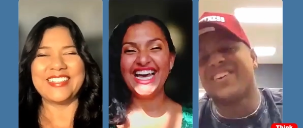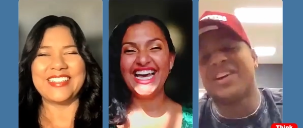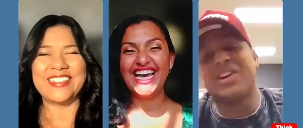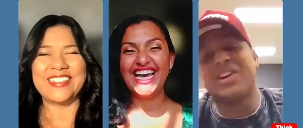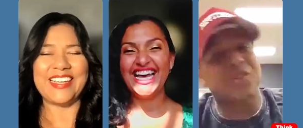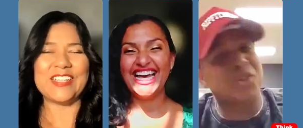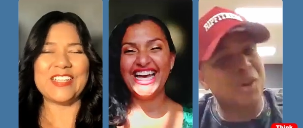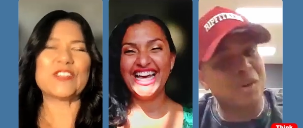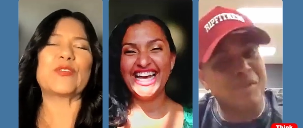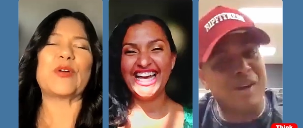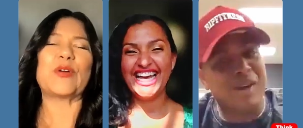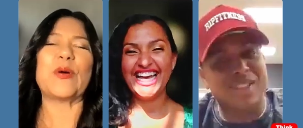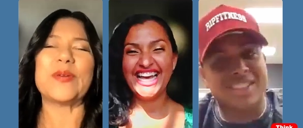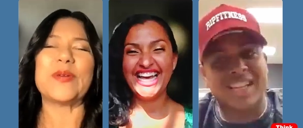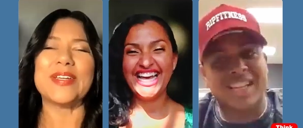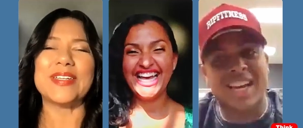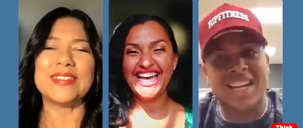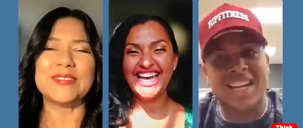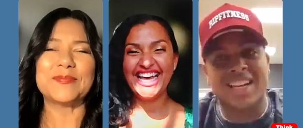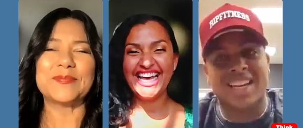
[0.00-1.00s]
Speaker 1: We grew
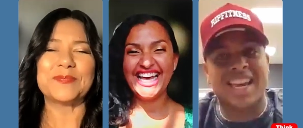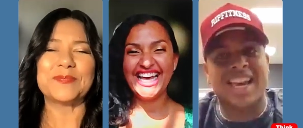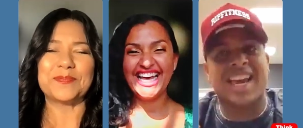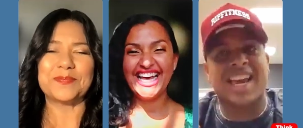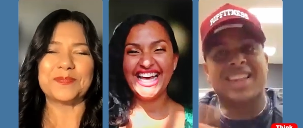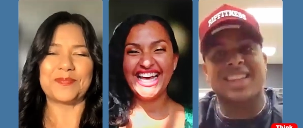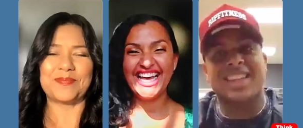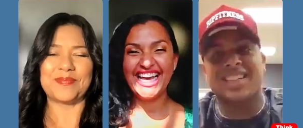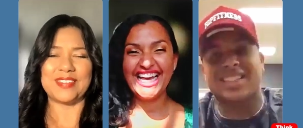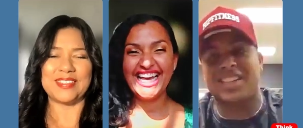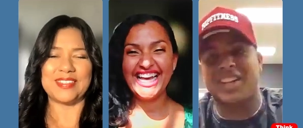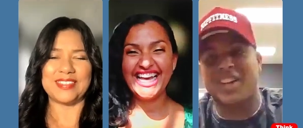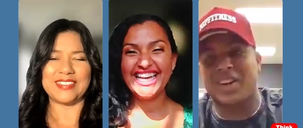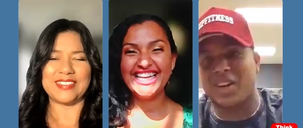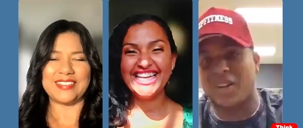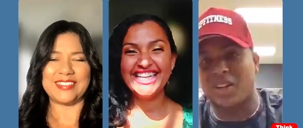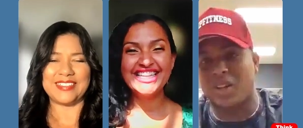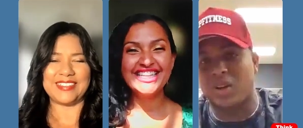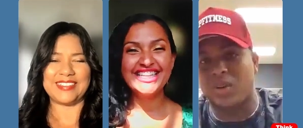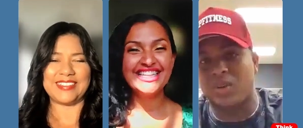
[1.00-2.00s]
about 10K this
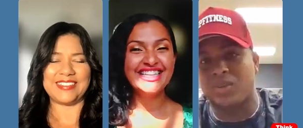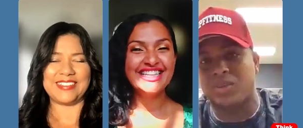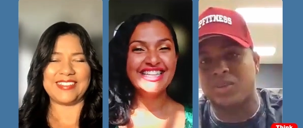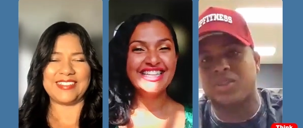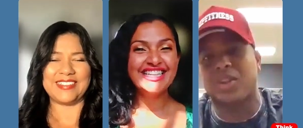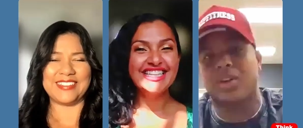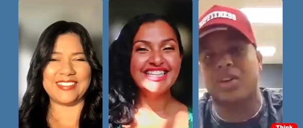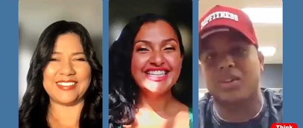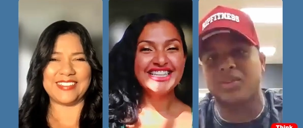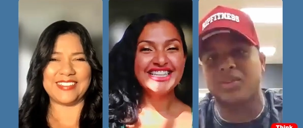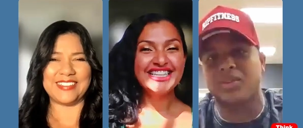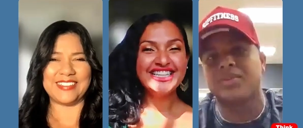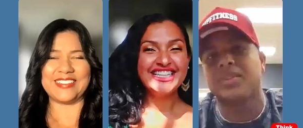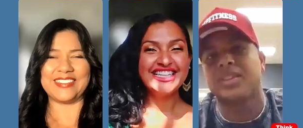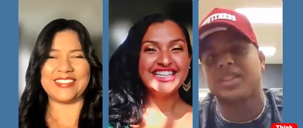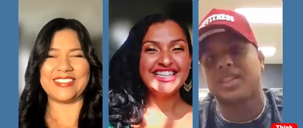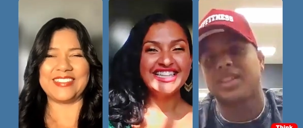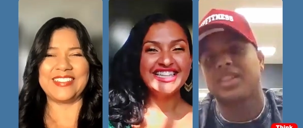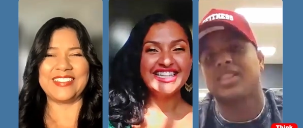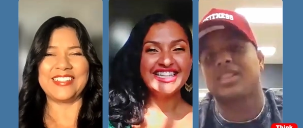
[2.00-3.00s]
year alone. So.
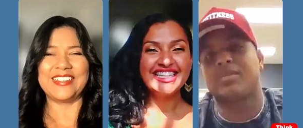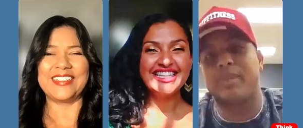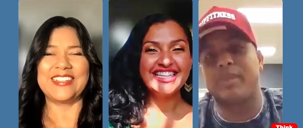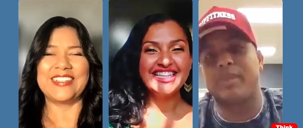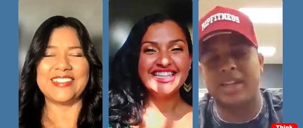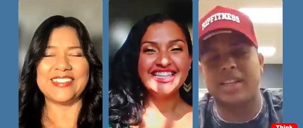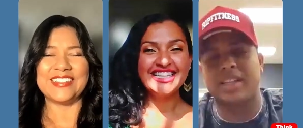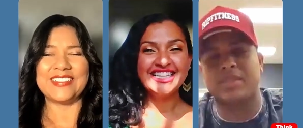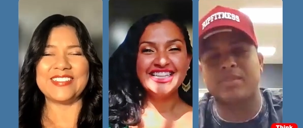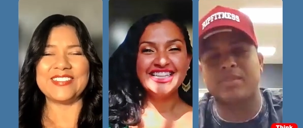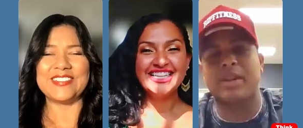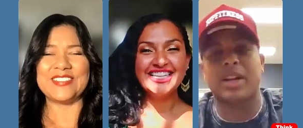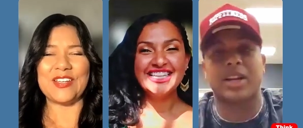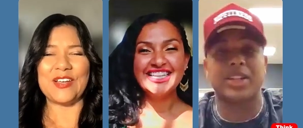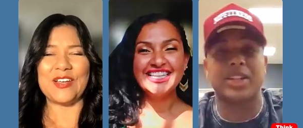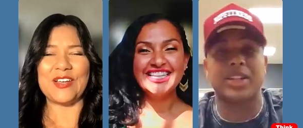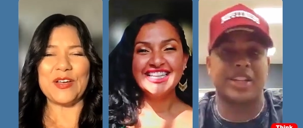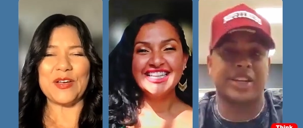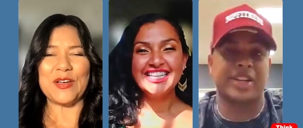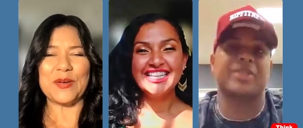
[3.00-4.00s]
Good
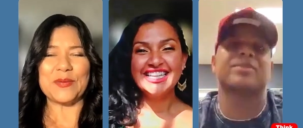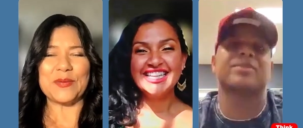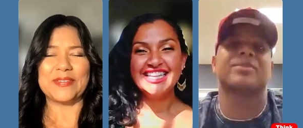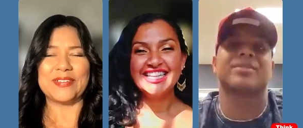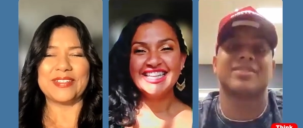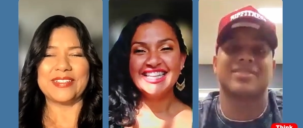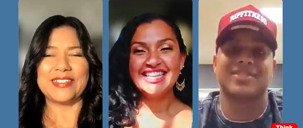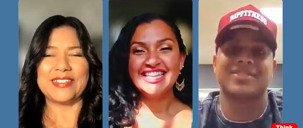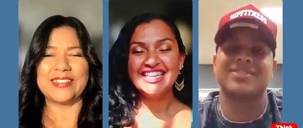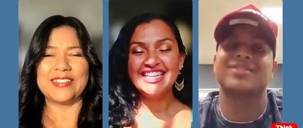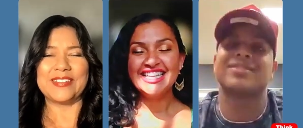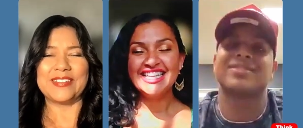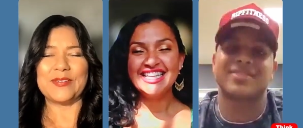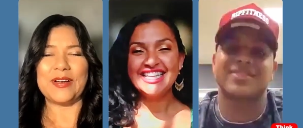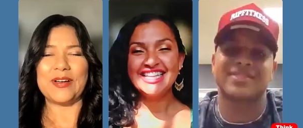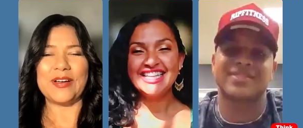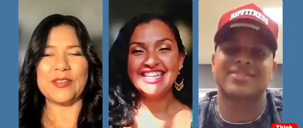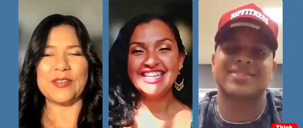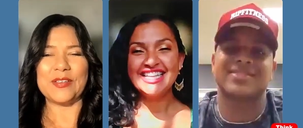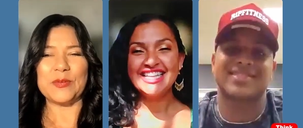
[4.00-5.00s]
job.
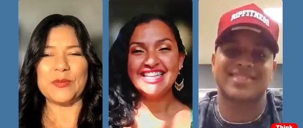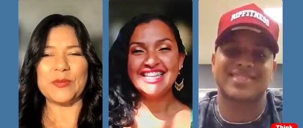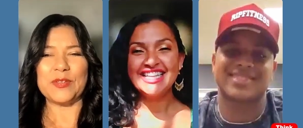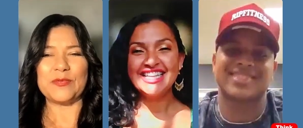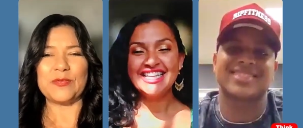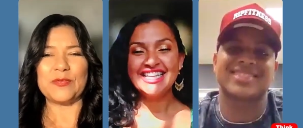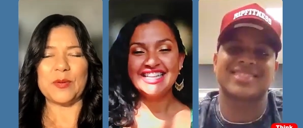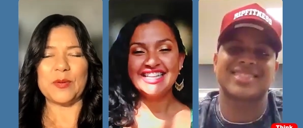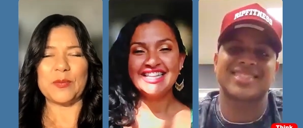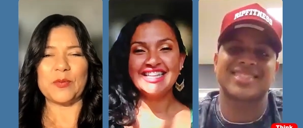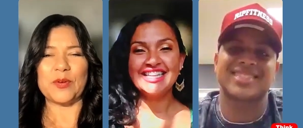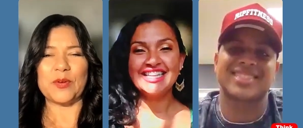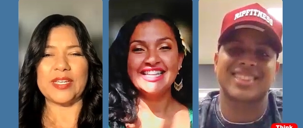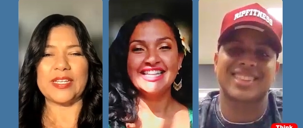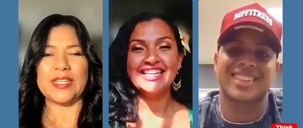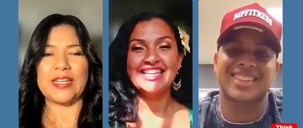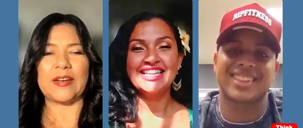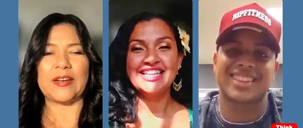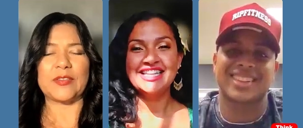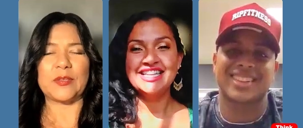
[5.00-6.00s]
Wow. You went from
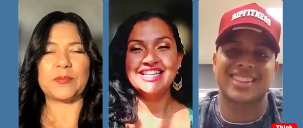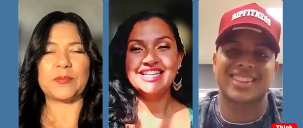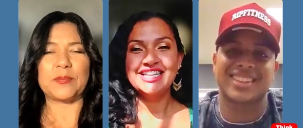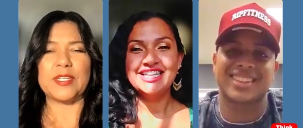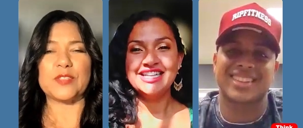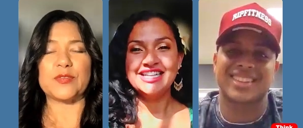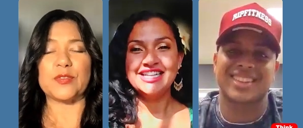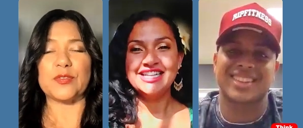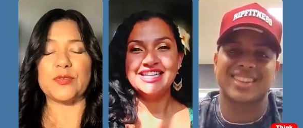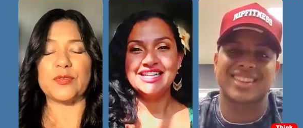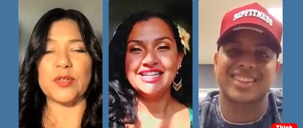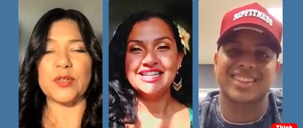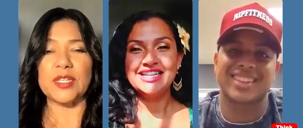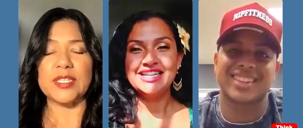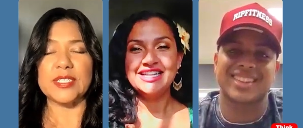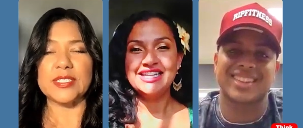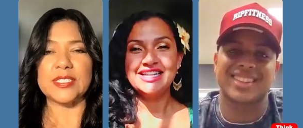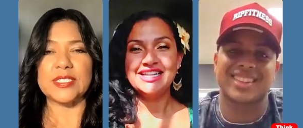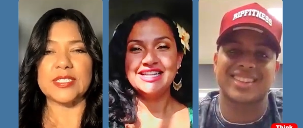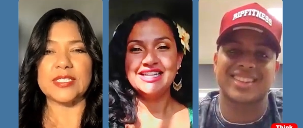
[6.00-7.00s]
working out at the beach for
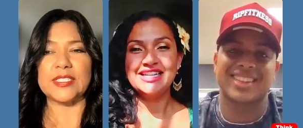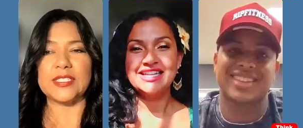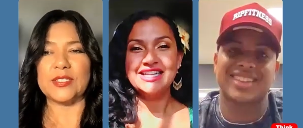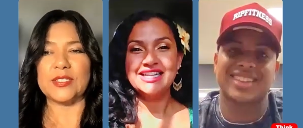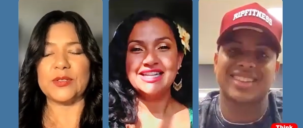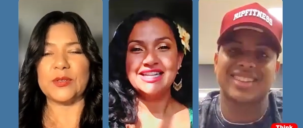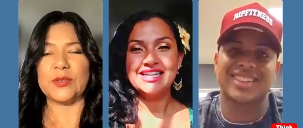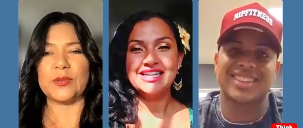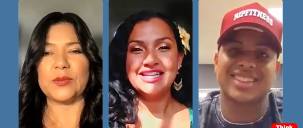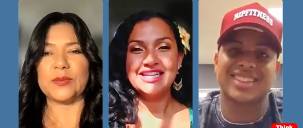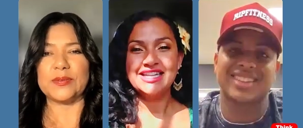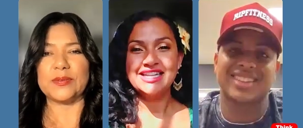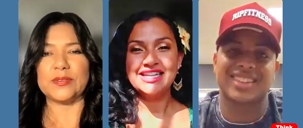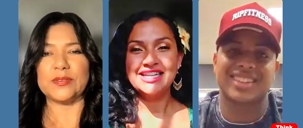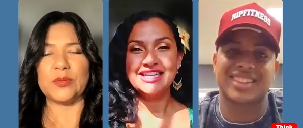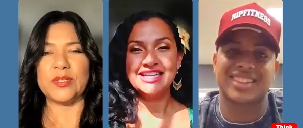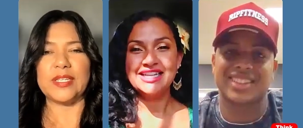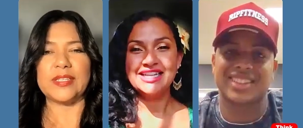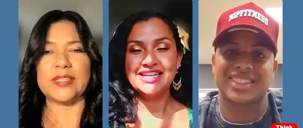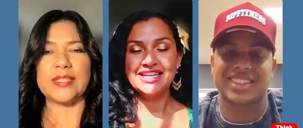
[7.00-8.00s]
free to,
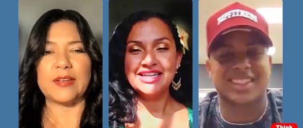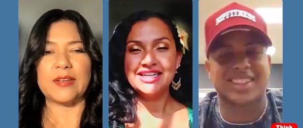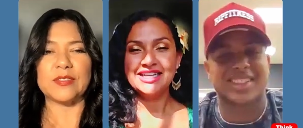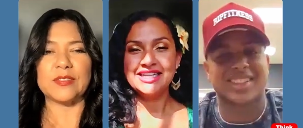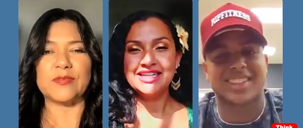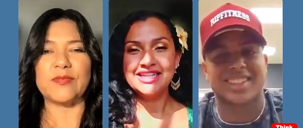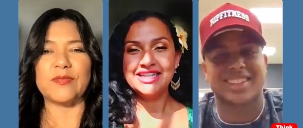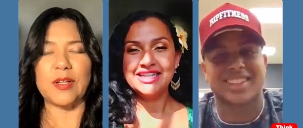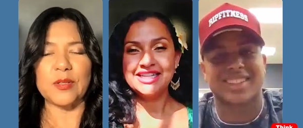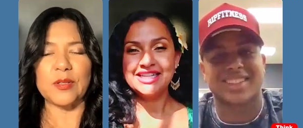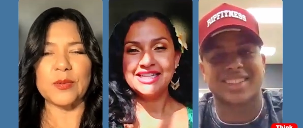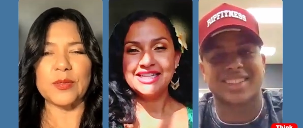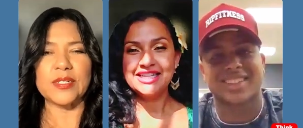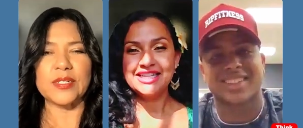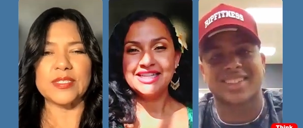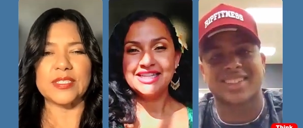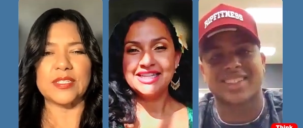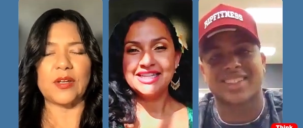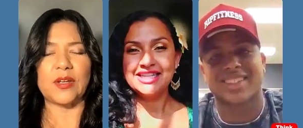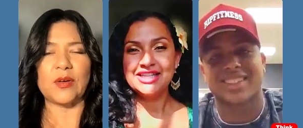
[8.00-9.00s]
20,000
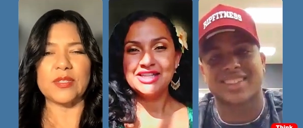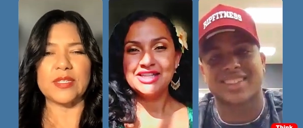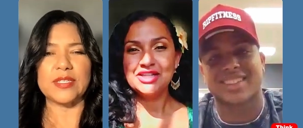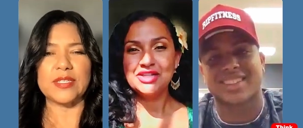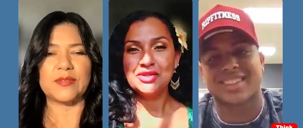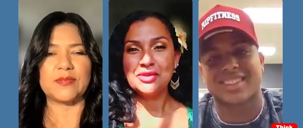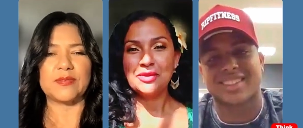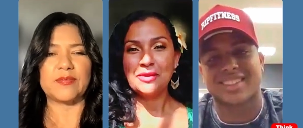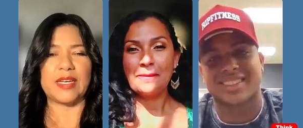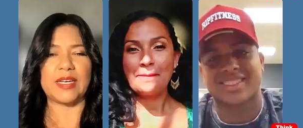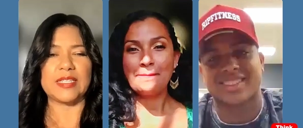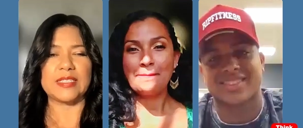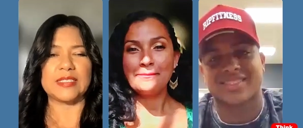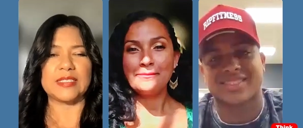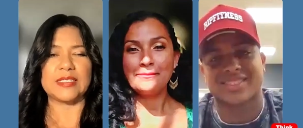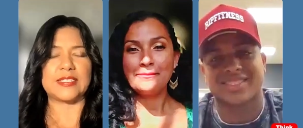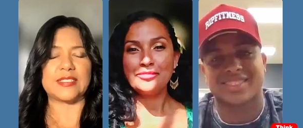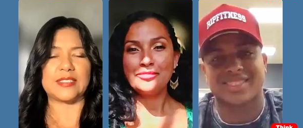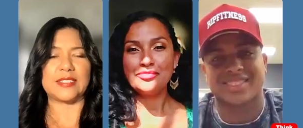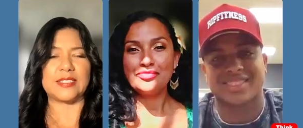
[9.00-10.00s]
followers and all these
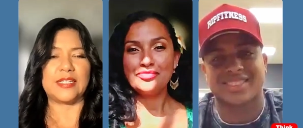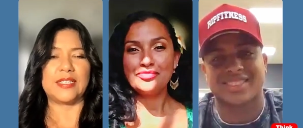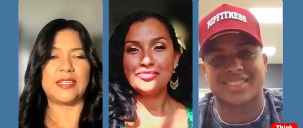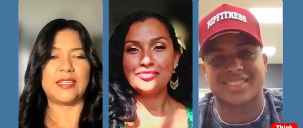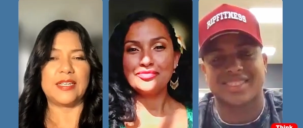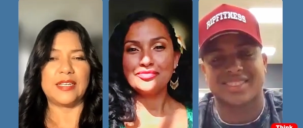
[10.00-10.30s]
events, and